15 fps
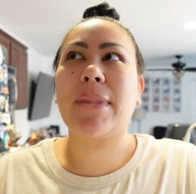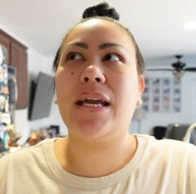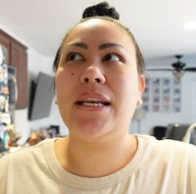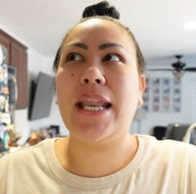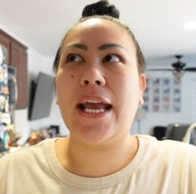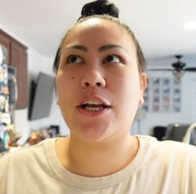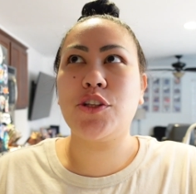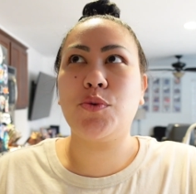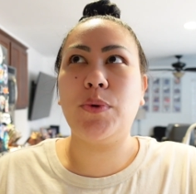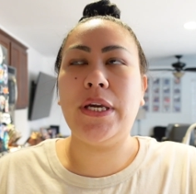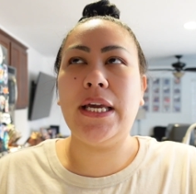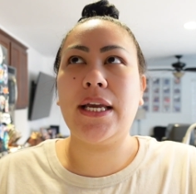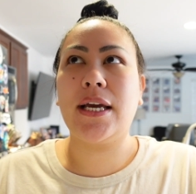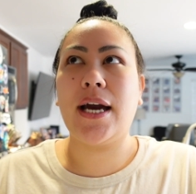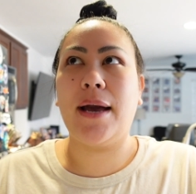next
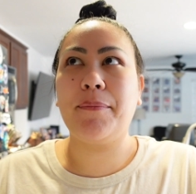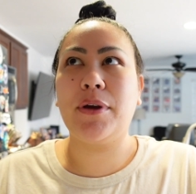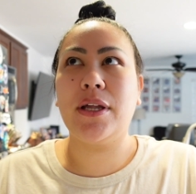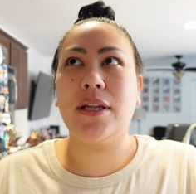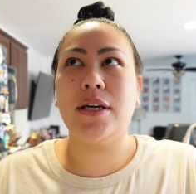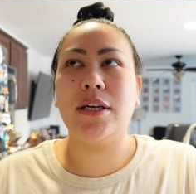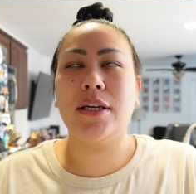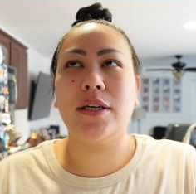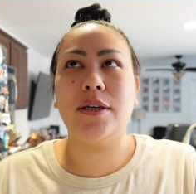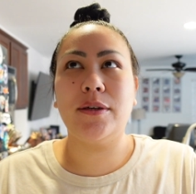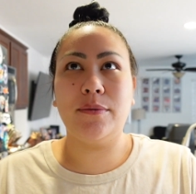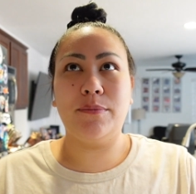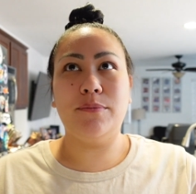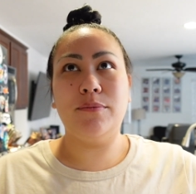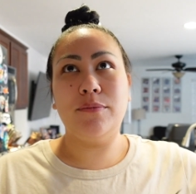week I'm
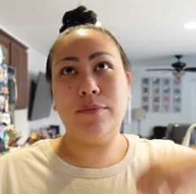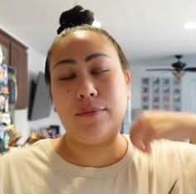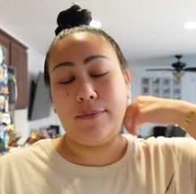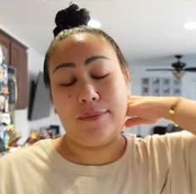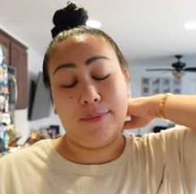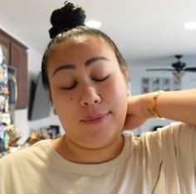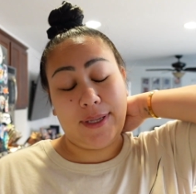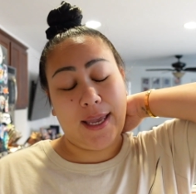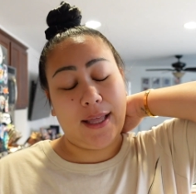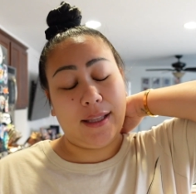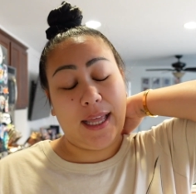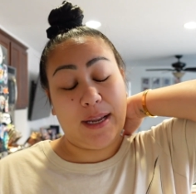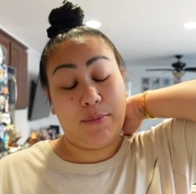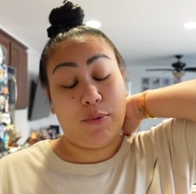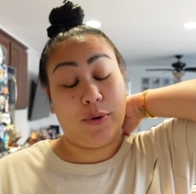gonna get
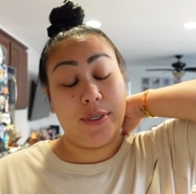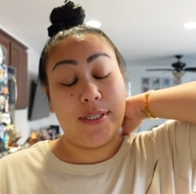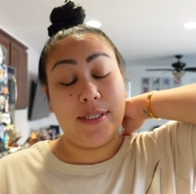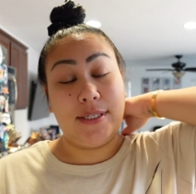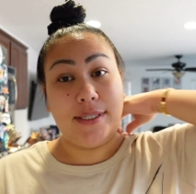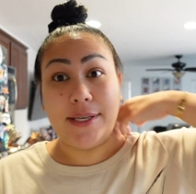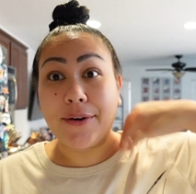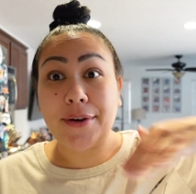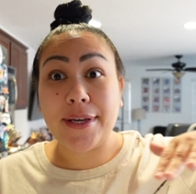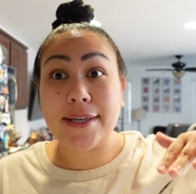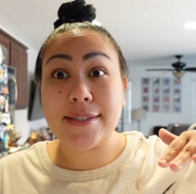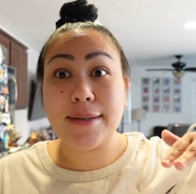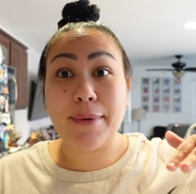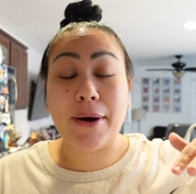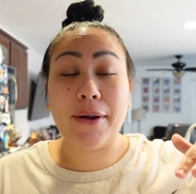like more
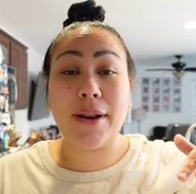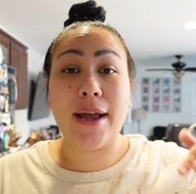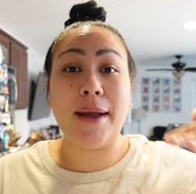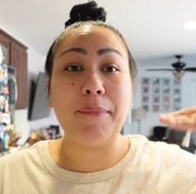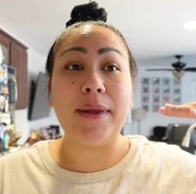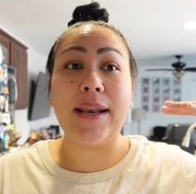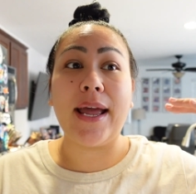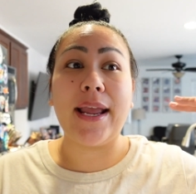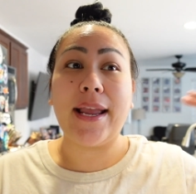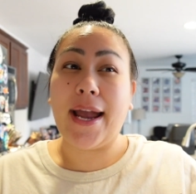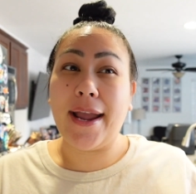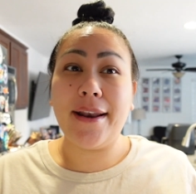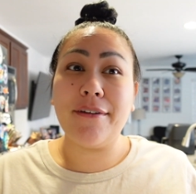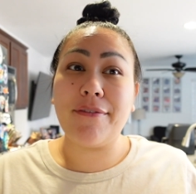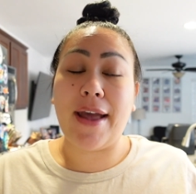serious about it. I mean, I
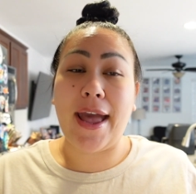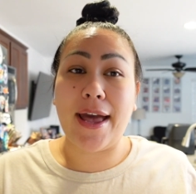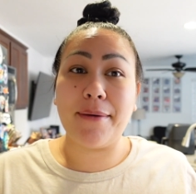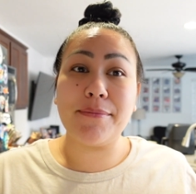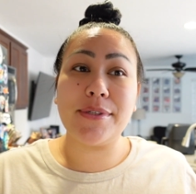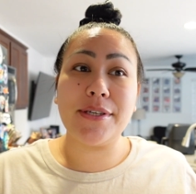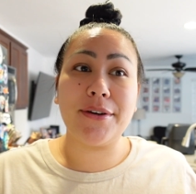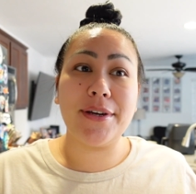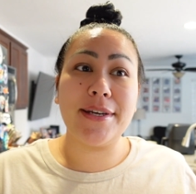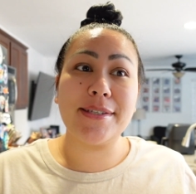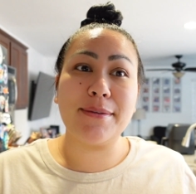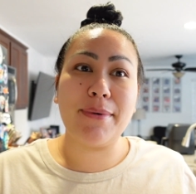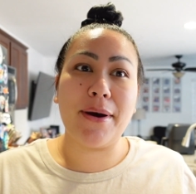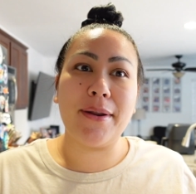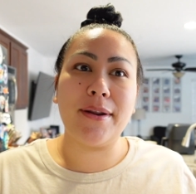kind of am serious
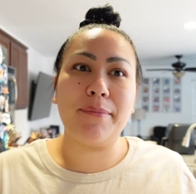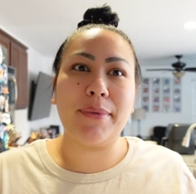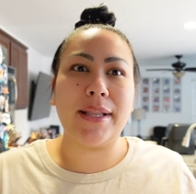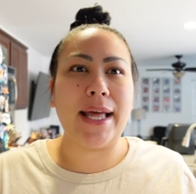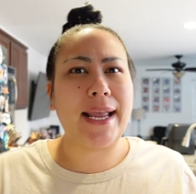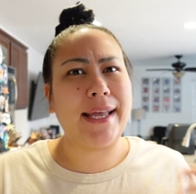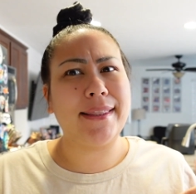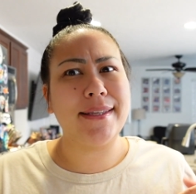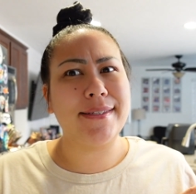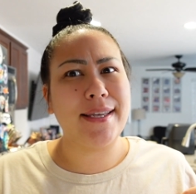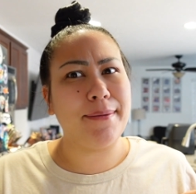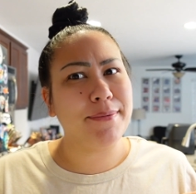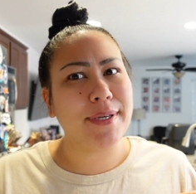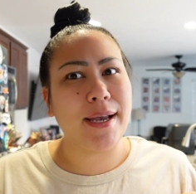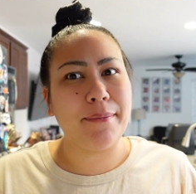about it, but like at the
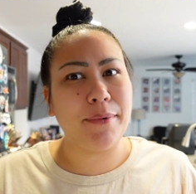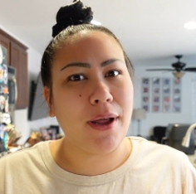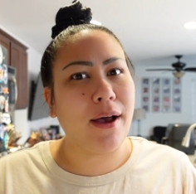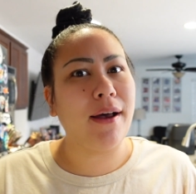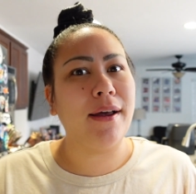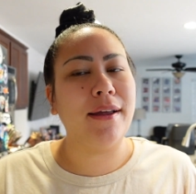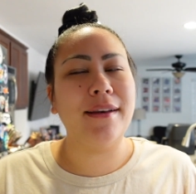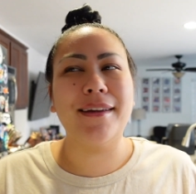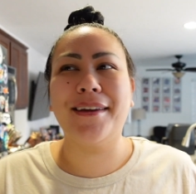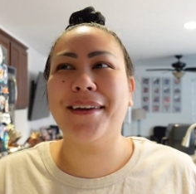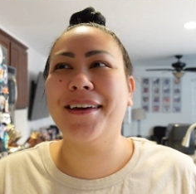same time not.